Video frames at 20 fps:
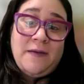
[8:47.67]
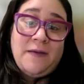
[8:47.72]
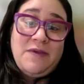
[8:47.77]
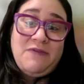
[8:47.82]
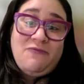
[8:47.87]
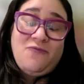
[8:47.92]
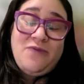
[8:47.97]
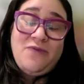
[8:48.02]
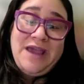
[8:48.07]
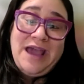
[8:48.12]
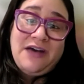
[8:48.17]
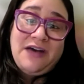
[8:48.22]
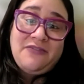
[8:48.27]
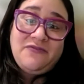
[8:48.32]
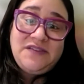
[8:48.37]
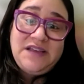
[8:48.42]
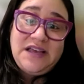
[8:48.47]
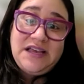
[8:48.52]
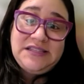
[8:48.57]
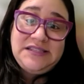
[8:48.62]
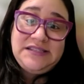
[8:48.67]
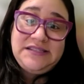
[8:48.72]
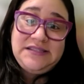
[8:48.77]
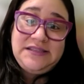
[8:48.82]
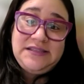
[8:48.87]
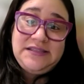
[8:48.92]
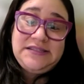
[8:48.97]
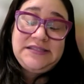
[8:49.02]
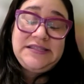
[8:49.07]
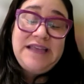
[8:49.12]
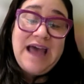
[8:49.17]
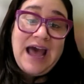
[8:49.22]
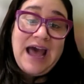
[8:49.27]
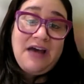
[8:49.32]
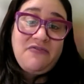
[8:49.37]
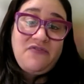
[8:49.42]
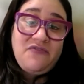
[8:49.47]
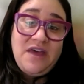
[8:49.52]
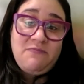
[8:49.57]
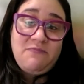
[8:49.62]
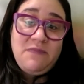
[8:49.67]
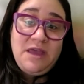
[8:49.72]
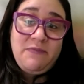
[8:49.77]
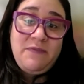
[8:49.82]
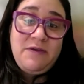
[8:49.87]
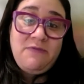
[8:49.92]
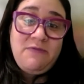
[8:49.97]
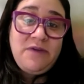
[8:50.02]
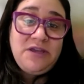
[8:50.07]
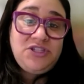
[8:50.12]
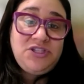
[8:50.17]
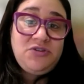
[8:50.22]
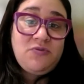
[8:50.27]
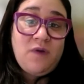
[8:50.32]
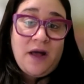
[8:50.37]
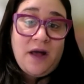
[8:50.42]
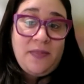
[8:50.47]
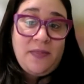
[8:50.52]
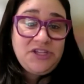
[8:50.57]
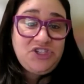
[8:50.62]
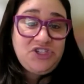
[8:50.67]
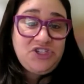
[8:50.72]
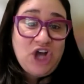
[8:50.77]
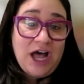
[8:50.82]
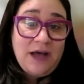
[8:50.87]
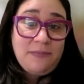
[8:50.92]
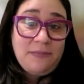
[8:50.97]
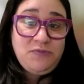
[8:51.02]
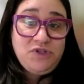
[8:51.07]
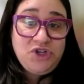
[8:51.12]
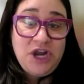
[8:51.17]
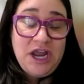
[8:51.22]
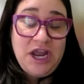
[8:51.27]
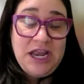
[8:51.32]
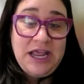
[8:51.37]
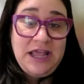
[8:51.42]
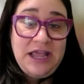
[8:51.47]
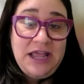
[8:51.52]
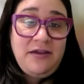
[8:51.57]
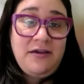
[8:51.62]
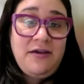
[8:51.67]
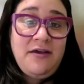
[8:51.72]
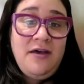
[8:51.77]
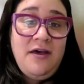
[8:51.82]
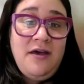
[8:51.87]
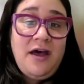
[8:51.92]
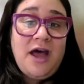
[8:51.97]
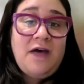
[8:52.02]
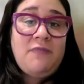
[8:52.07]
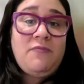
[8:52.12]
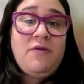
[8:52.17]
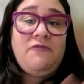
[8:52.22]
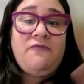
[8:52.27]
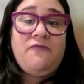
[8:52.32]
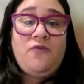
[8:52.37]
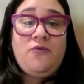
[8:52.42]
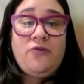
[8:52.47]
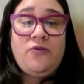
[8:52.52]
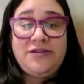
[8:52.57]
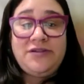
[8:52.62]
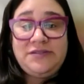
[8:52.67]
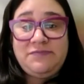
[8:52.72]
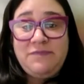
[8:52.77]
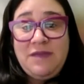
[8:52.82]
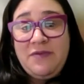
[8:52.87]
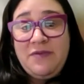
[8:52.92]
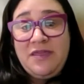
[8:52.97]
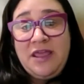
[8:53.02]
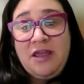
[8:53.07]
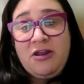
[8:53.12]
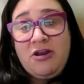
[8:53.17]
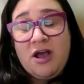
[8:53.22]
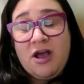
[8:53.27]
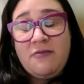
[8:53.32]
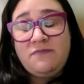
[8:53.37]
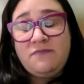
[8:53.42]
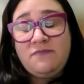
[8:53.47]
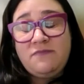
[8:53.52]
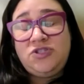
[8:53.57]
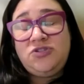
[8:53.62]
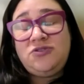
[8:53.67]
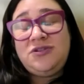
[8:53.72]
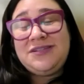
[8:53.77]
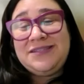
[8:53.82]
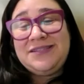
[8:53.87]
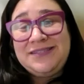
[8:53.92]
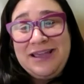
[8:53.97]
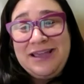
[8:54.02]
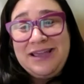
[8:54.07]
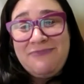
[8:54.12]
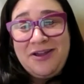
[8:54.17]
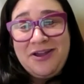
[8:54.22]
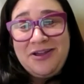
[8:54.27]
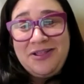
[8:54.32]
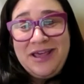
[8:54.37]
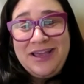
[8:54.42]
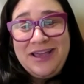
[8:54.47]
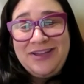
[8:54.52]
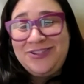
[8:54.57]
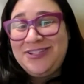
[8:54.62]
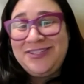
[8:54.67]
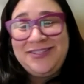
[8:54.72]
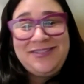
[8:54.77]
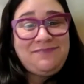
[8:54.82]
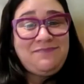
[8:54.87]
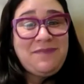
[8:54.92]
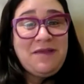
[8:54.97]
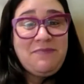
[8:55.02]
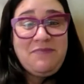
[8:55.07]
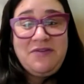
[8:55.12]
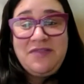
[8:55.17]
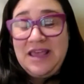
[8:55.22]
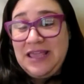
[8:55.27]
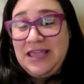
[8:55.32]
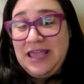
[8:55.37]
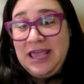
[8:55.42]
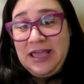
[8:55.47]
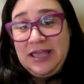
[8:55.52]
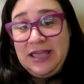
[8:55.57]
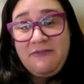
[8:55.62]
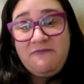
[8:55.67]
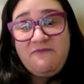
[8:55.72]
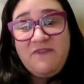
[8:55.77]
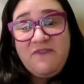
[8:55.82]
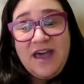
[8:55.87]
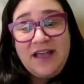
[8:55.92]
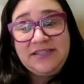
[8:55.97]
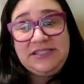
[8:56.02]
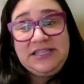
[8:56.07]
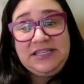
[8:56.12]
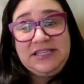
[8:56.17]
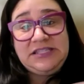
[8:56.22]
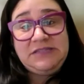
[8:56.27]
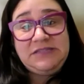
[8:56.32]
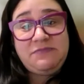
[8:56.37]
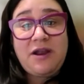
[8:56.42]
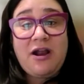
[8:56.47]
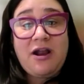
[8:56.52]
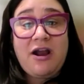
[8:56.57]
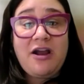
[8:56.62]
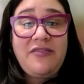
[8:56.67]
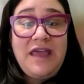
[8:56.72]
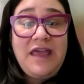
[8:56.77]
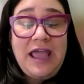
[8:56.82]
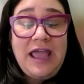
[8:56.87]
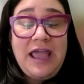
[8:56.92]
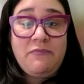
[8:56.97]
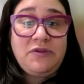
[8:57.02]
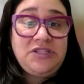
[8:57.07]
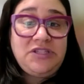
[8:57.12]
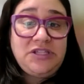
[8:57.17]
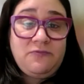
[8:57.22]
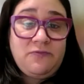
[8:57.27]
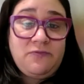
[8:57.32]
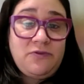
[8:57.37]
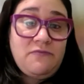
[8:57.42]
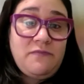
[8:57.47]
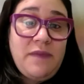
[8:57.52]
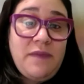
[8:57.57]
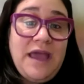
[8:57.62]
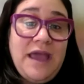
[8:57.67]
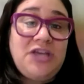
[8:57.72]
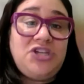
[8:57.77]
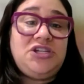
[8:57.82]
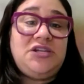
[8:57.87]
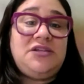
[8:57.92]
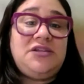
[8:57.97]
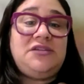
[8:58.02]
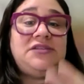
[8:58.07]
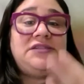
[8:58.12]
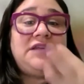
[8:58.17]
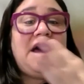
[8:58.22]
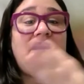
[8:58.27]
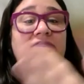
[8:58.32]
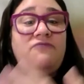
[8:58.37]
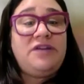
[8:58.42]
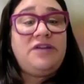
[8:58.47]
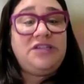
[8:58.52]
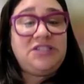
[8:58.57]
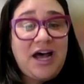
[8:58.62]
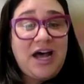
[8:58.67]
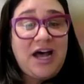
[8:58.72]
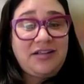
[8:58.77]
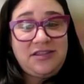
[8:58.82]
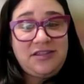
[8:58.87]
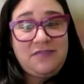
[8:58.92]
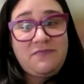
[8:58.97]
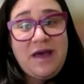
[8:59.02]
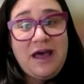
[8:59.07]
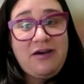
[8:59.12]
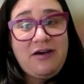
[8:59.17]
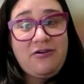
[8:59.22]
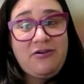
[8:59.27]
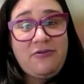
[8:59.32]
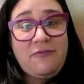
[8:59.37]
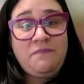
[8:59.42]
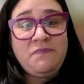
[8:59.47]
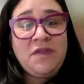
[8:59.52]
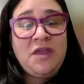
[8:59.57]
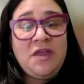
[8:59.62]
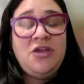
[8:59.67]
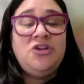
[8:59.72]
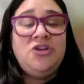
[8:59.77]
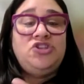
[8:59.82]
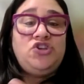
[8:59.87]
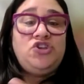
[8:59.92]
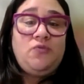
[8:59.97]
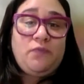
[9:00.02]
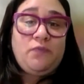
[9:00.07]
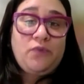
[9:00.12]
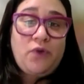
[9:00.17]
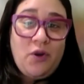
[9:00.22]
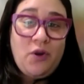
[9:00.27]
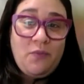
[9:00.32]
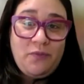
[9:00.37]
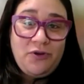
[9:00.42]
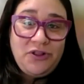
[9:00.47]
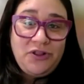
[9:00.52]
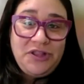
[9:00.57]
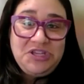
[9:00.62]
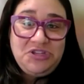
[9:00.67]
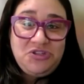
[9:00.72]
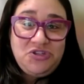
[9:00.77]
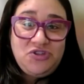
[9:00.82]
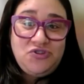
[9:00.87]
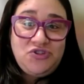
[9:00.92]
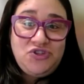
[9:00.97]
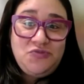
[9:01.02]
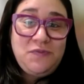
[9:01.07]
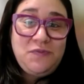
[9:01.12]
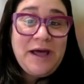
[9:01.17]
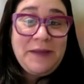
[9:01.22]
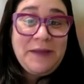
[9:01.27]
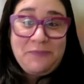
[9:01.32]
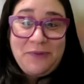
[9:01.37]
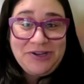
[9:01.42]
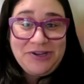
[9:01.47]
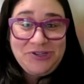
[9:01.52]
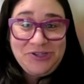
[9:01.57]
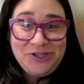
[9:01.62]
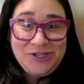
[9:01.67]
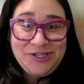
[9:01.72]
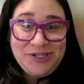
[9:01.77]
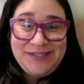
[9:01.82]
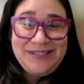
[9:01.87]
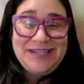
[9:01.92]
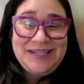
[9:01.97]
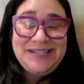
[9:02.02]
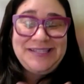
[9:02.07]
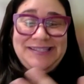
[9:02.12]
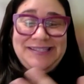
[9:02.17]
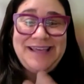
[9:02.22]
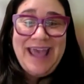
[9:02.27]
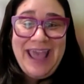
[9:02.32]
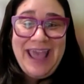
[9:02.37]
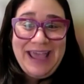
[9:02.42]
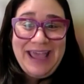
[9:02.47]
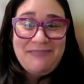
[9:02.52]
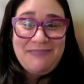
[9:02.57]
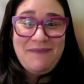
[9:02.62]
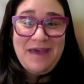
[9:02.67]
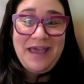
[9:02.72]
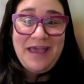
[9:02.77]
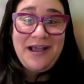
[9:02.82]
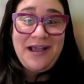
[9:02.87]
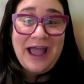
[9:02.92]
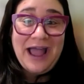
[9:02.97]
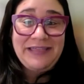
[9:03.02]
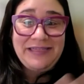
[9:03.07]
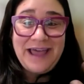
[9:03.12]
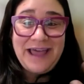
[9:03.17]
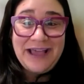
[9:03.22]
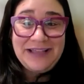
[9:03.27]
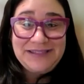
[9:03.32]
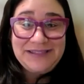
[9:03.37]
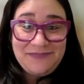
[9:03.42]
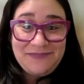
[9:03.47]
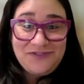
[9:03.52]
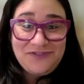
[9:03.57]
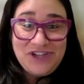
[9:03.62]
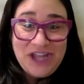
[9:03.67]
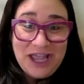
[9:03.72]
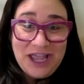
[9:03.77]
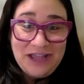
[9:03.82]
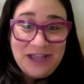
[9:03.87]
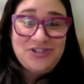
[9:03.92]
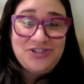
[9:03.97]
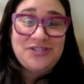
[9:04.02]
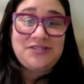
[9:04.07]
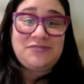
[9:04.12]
If we have a staff that maybe we do on the job training, of course, maybe they're not due to state regulations, maybe they can't give vaccines, but are they able to room patients? Have we taught them how to appropriately do blood pressures, since the AMA guidelines have changed as